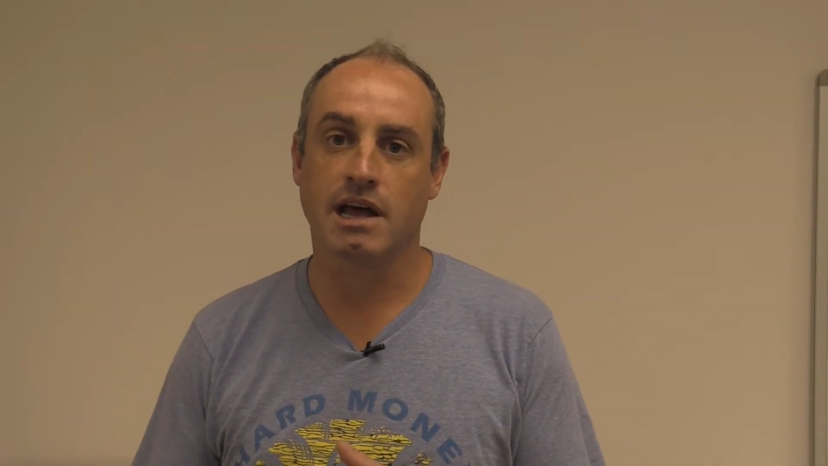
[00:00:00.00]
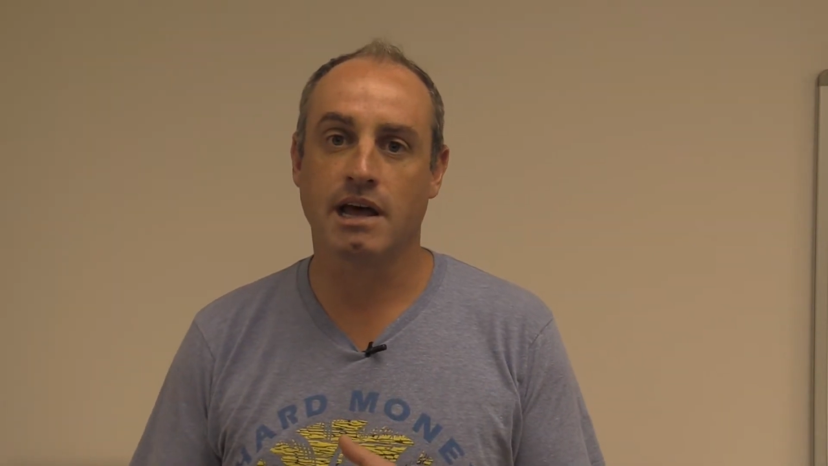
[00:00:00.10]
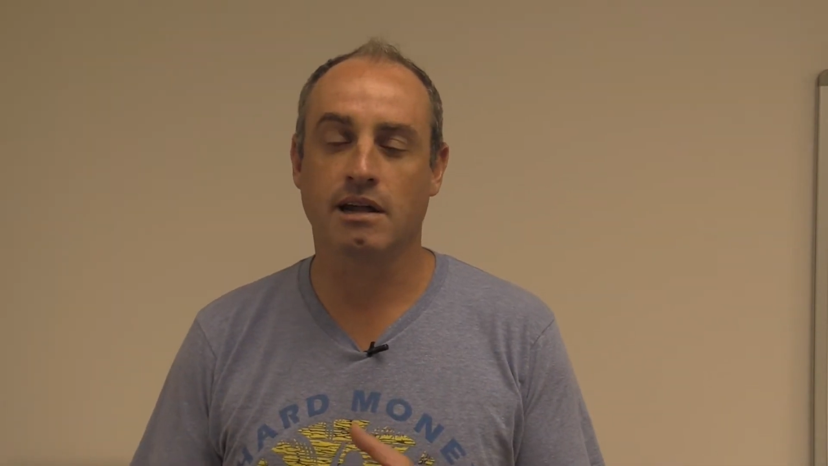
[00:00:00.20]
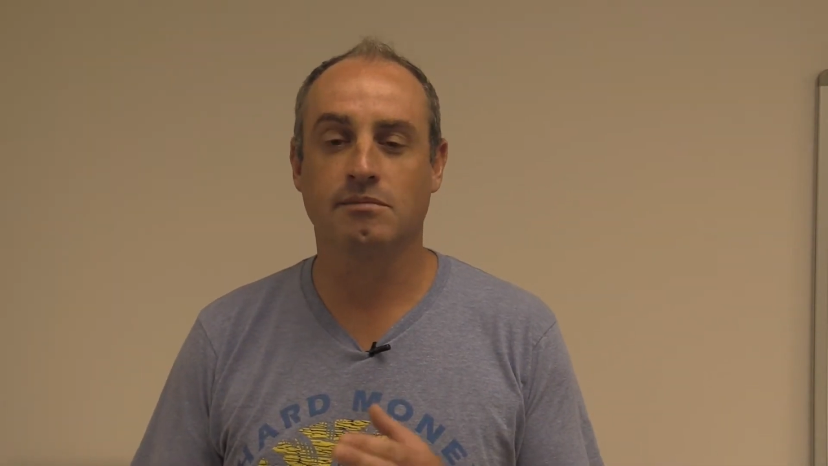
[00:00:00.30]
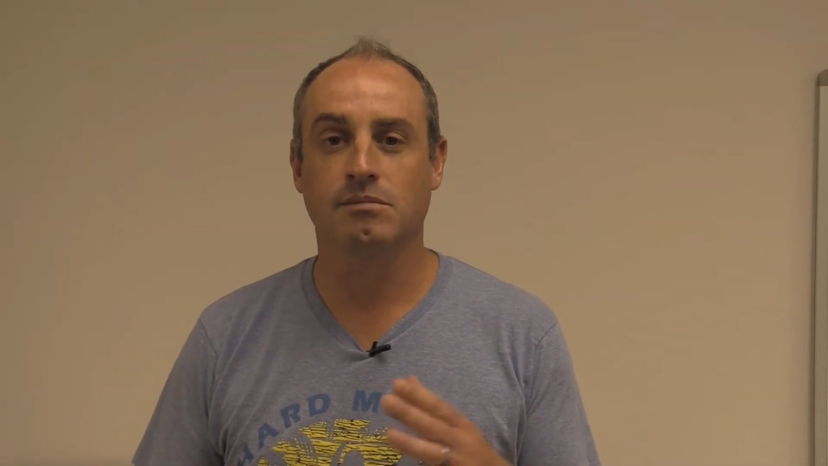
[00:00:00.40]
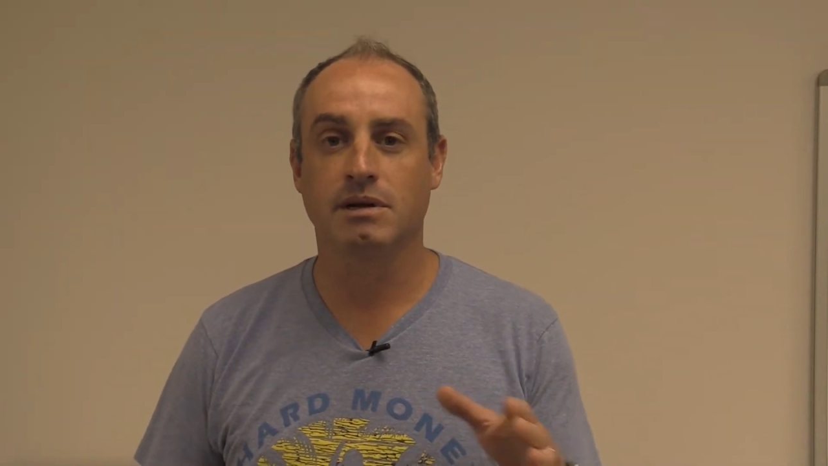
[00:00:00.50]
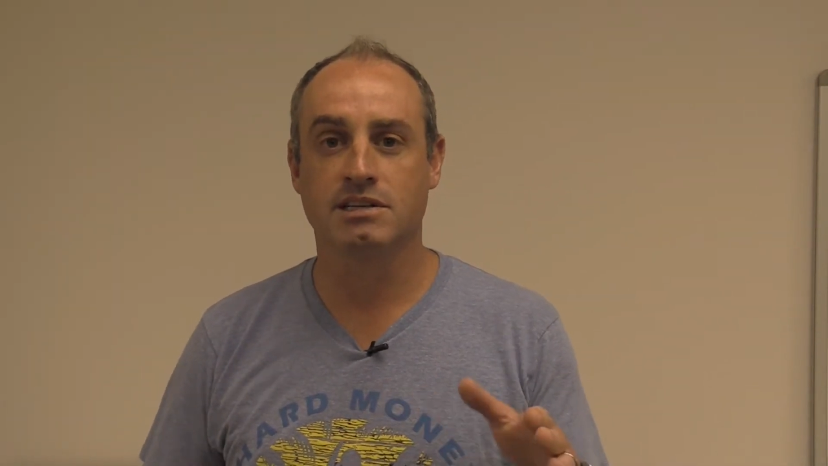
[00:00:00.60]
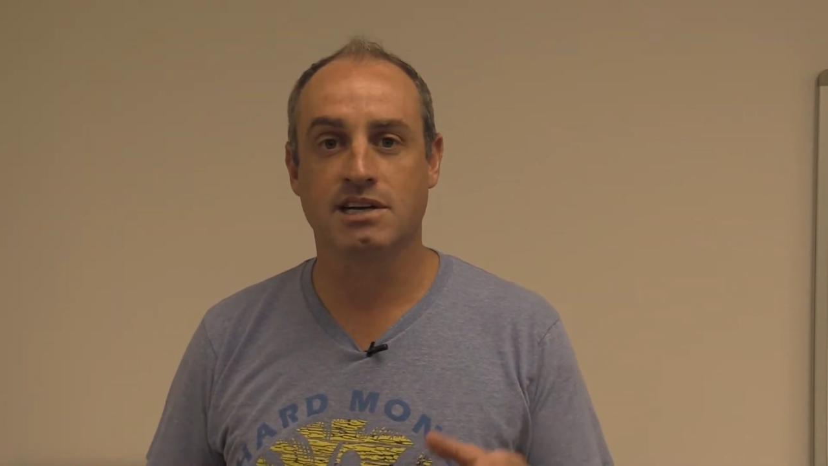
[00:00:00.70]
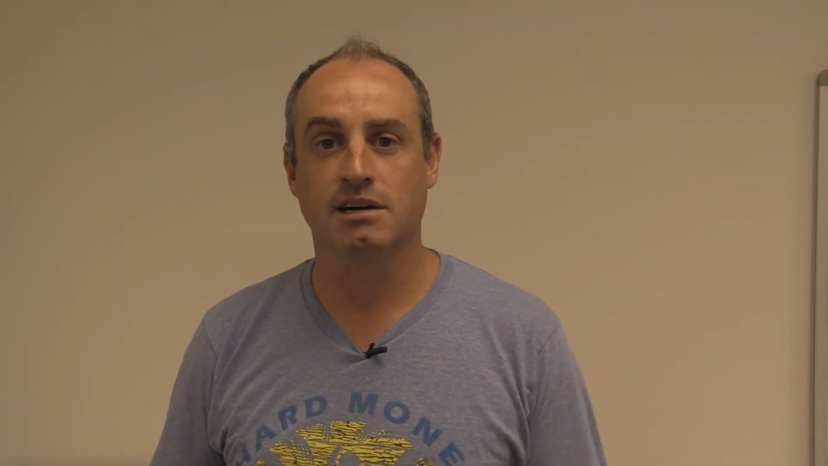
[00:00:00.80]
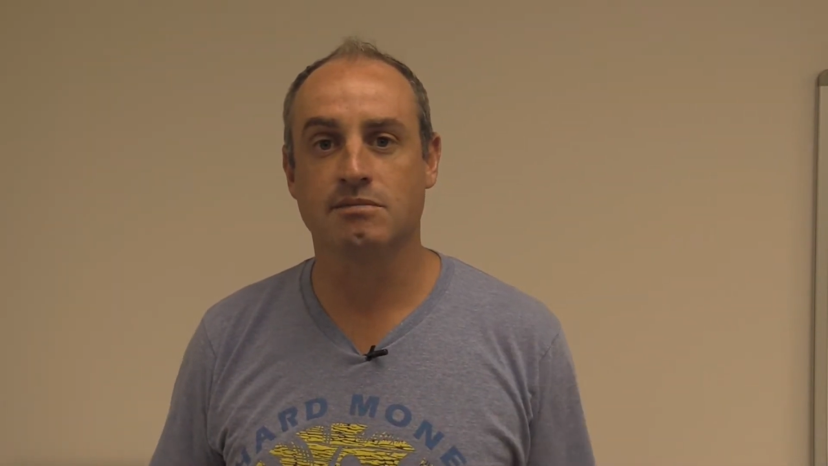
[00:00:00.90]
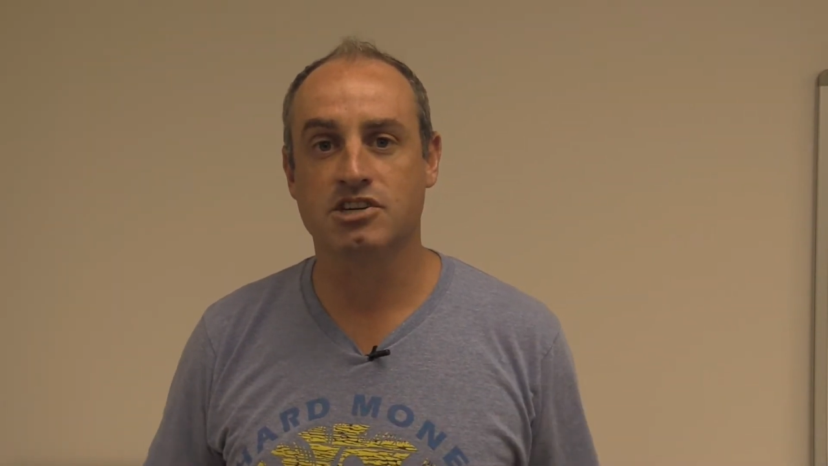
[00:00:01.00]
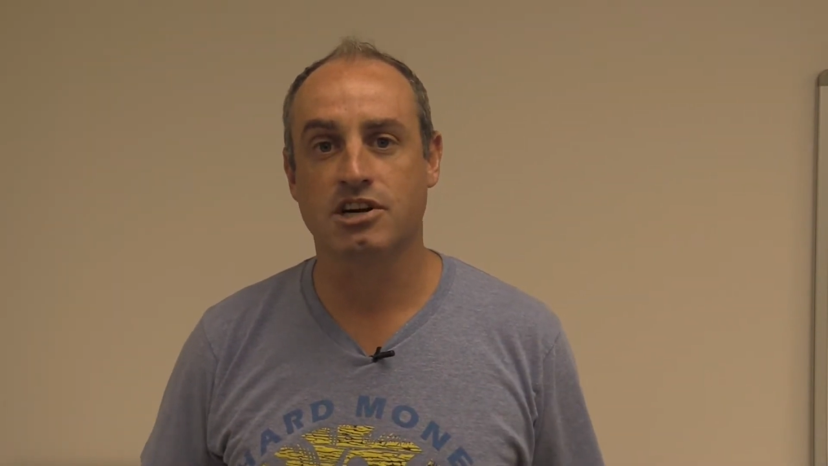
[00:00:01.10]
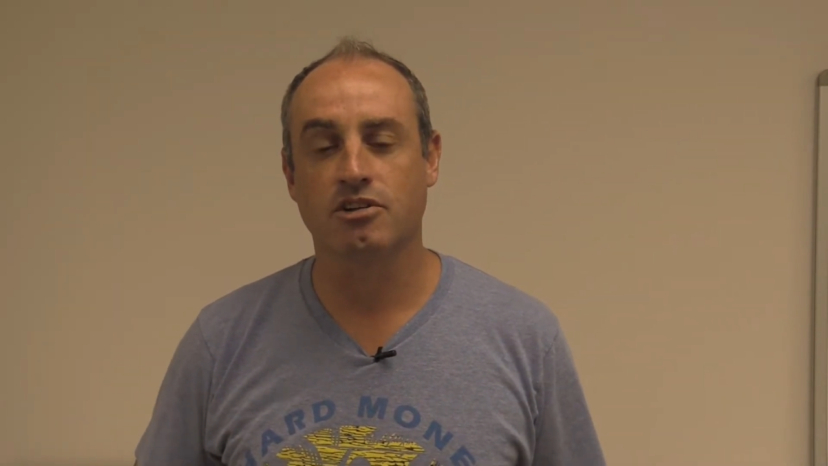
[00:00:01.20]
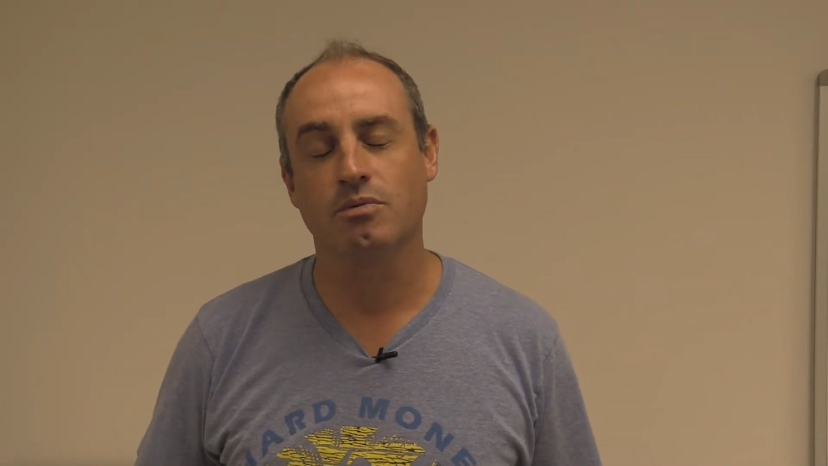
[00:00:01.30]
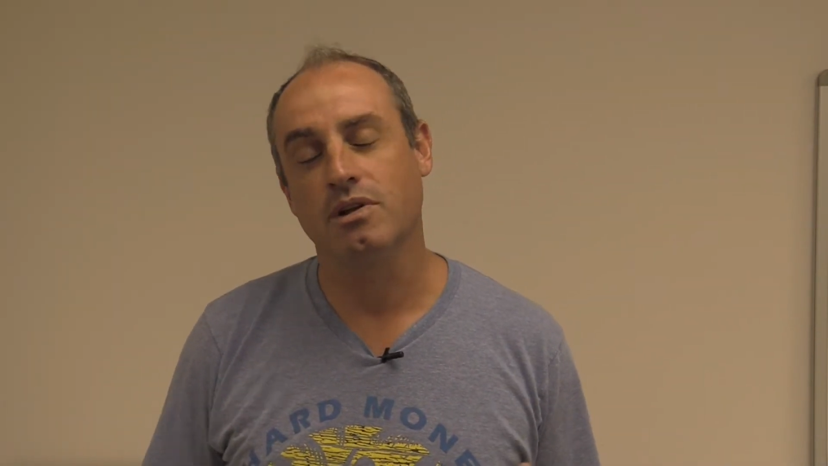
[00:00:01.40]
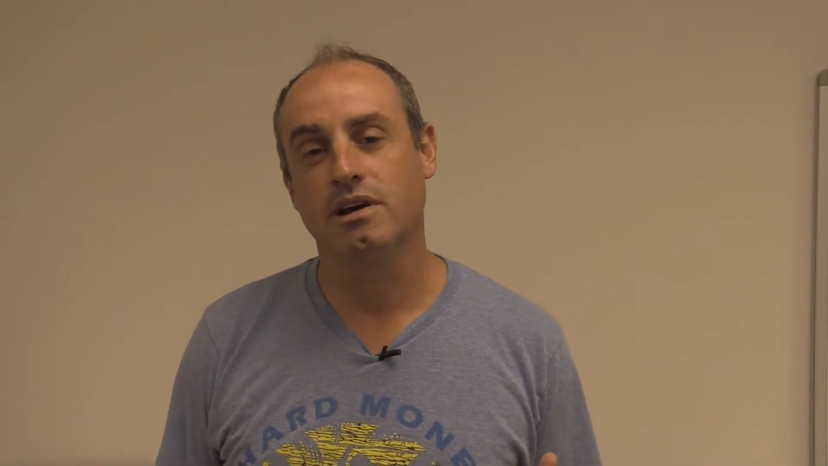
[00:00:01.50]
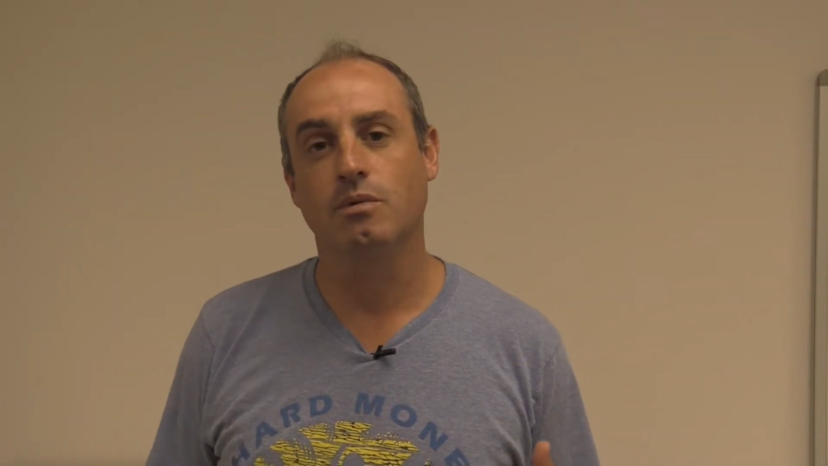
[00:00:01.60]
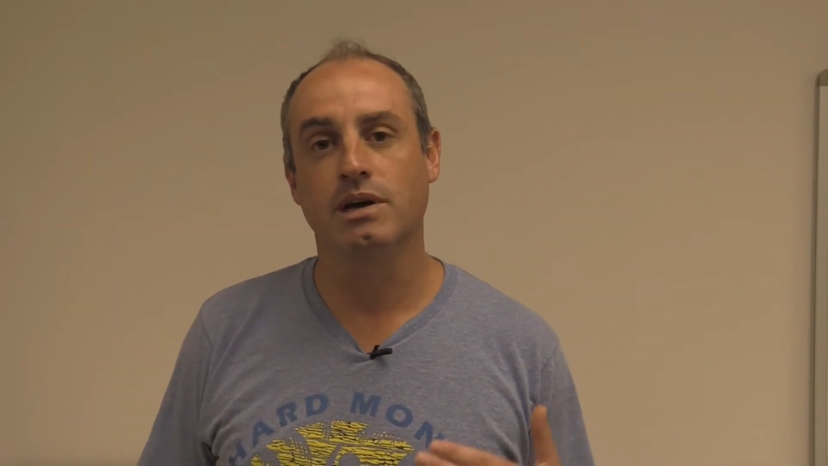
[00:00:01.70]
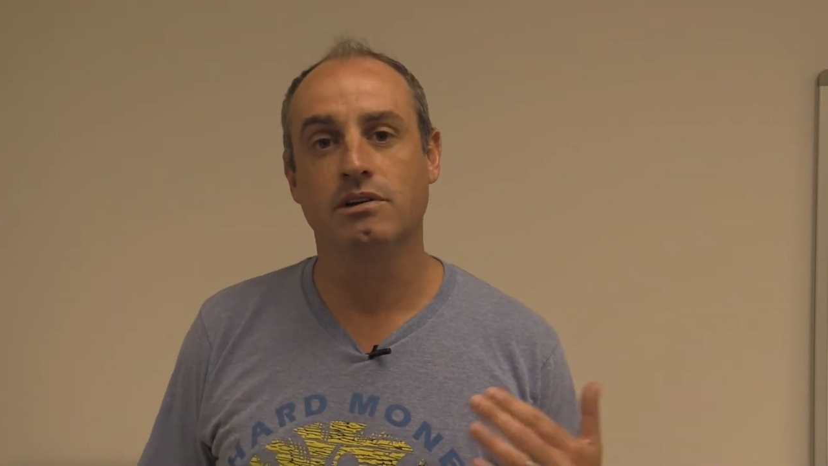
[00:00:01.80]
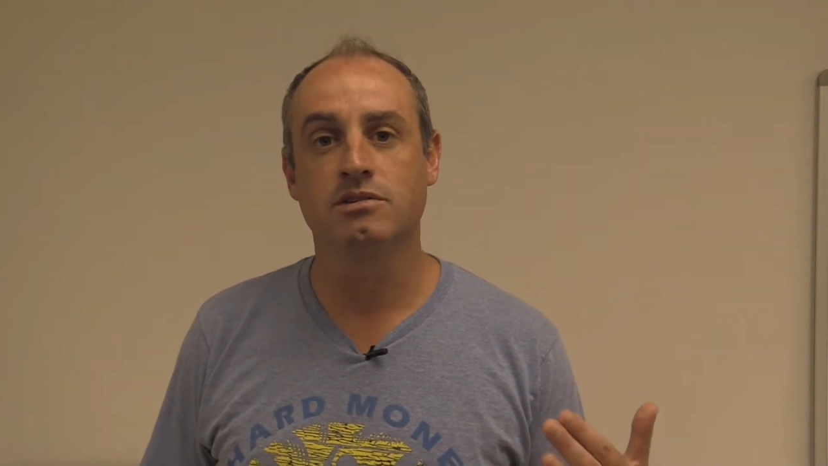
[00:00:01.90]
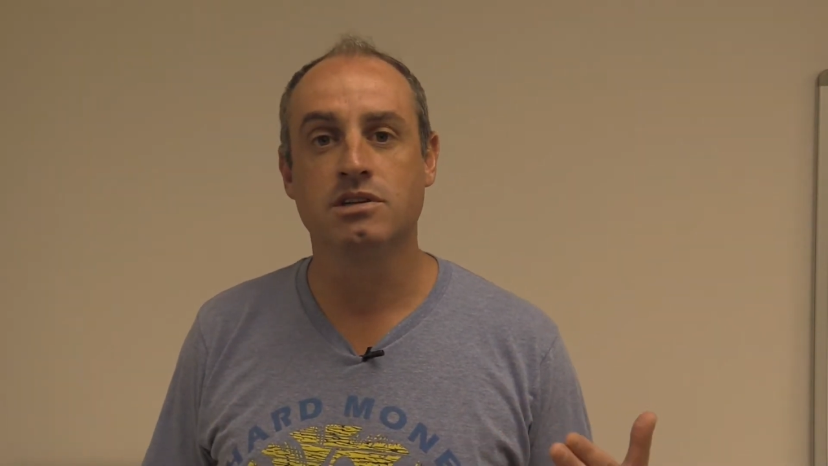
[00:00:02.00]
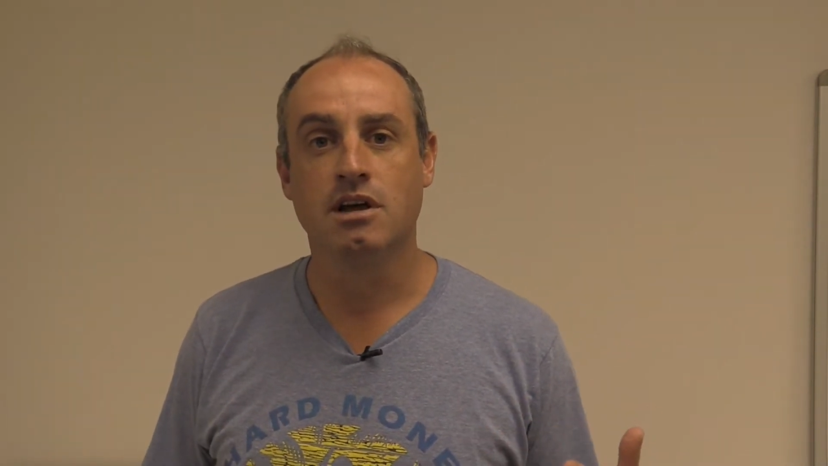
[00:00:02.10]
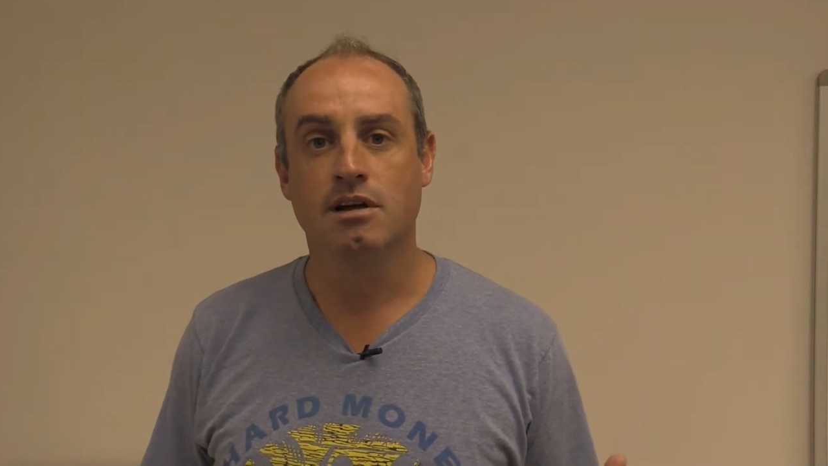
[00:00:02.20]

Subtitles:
and in a second I'm going to share the one that we use.